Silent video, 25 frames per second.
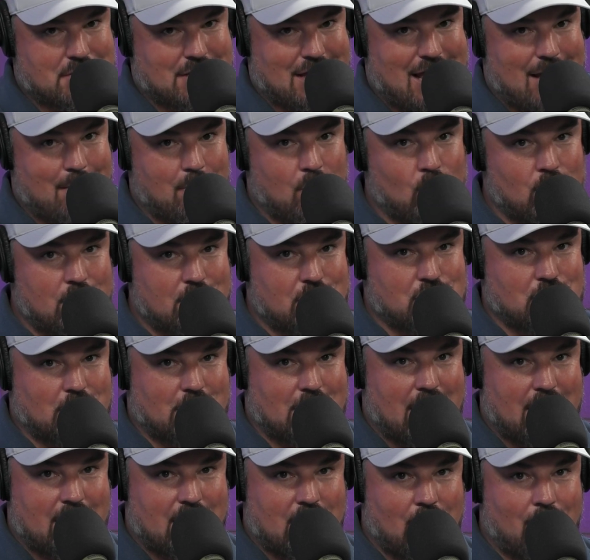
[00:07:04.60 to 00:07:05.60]
game. Who did you
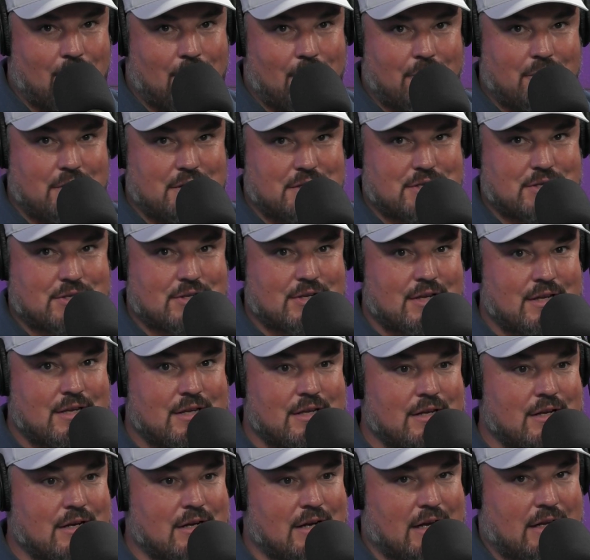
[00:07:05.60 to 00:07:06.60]
let go? Is
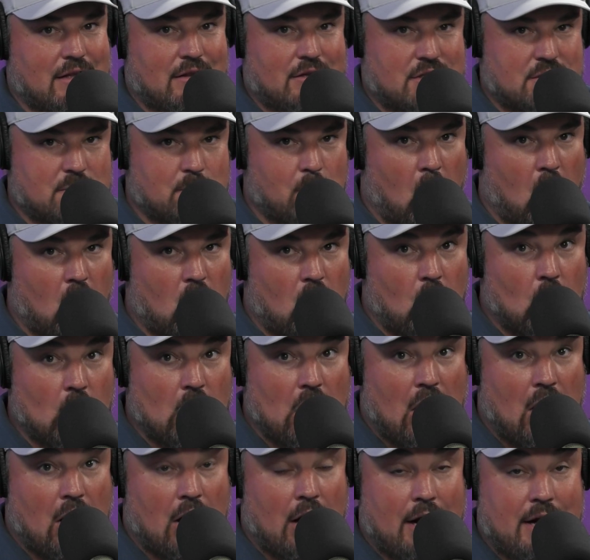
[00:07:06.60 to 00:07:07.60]
Nicholas Morrow
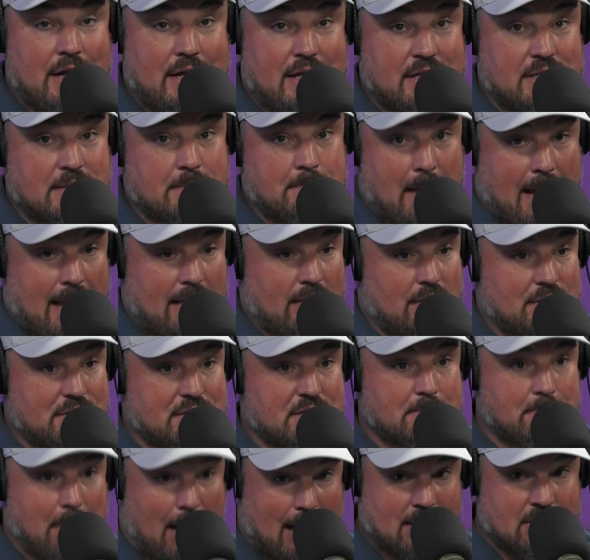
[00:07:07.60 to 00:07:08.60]
gone? Is Balin
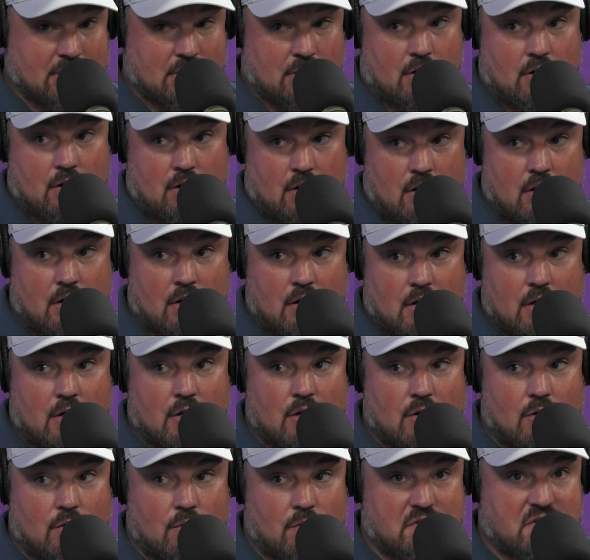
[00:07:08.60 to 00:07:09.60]
Spector,
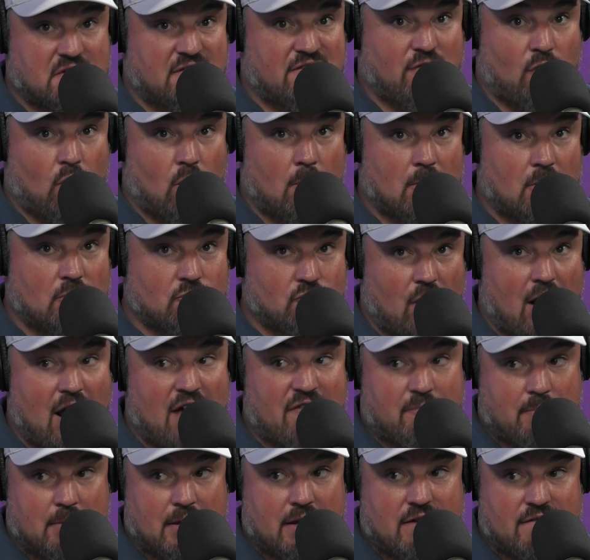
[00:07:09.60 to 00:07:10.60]
who is a former
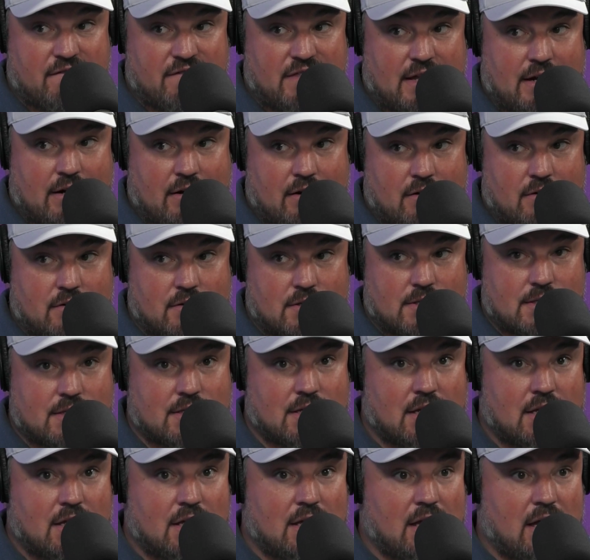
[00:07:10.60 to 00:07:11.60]
draft pick of theirs
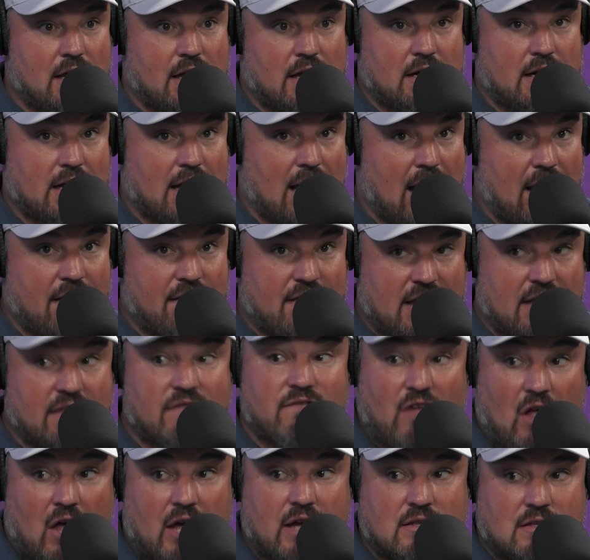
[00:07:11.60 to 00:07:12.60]
and a guy
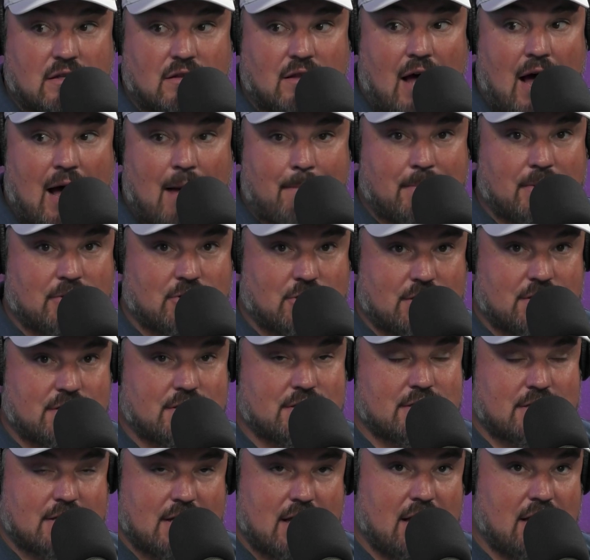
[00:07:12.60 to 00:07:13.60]
they've liked a lot, but
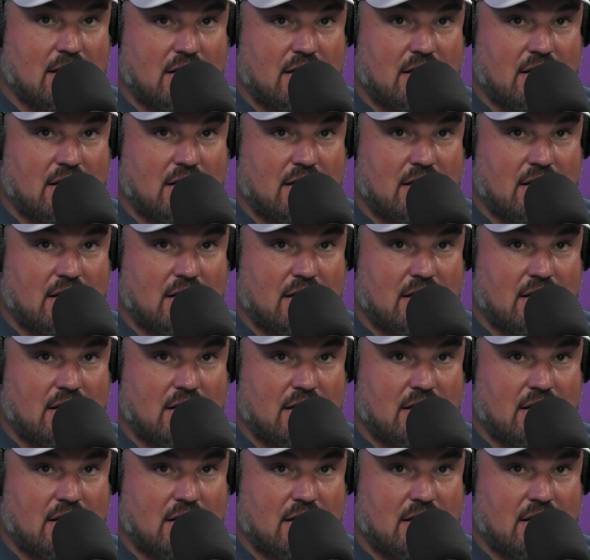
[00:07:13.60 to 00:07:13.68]
just,